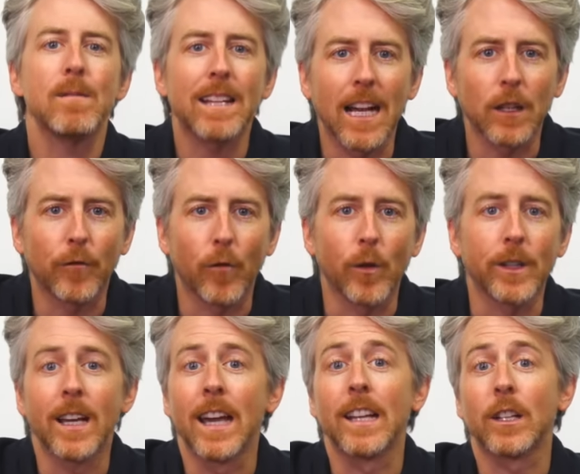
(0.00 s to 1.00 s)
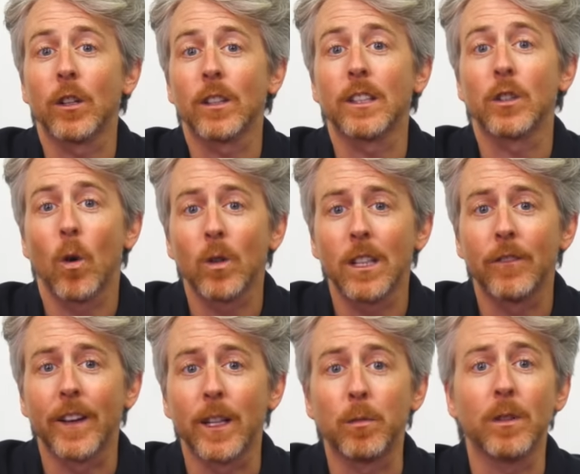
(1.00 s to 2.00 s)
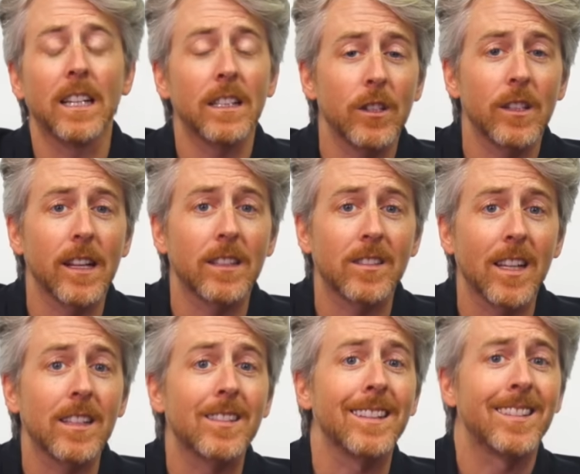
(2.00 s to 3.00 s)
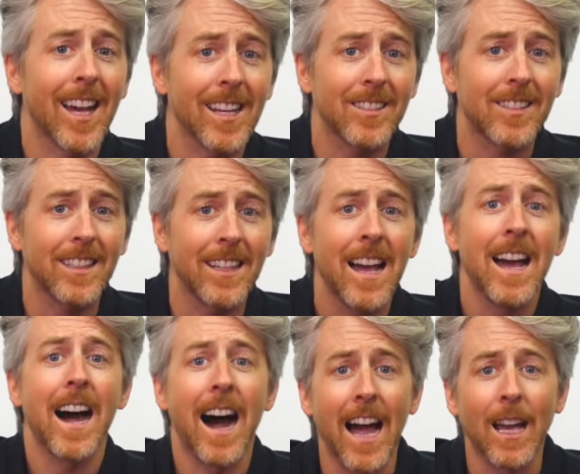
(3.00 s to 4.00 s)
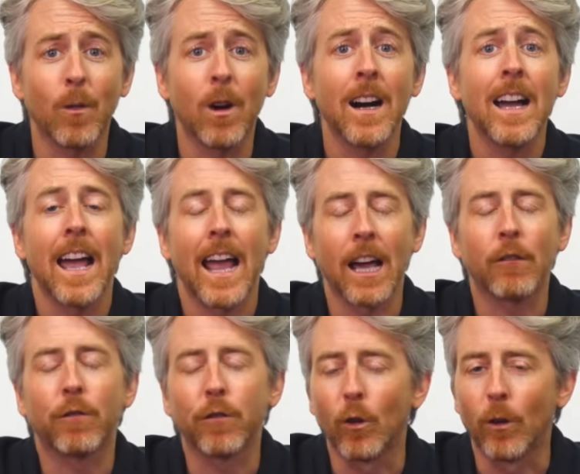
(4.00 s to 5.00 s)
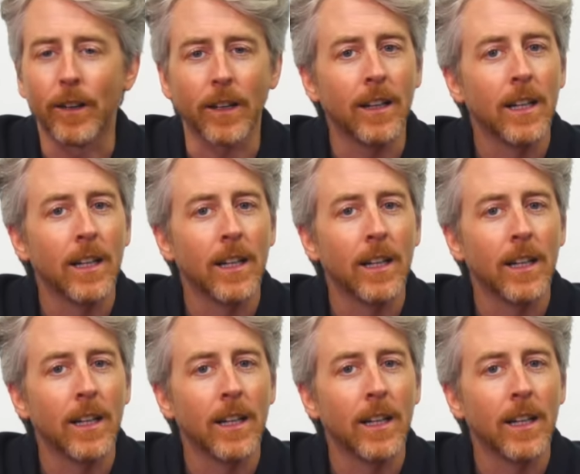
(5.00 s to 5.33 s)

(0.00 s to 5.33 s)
in California, and it currently is only available in the United States, in Tennessee, Iowa, and Florida.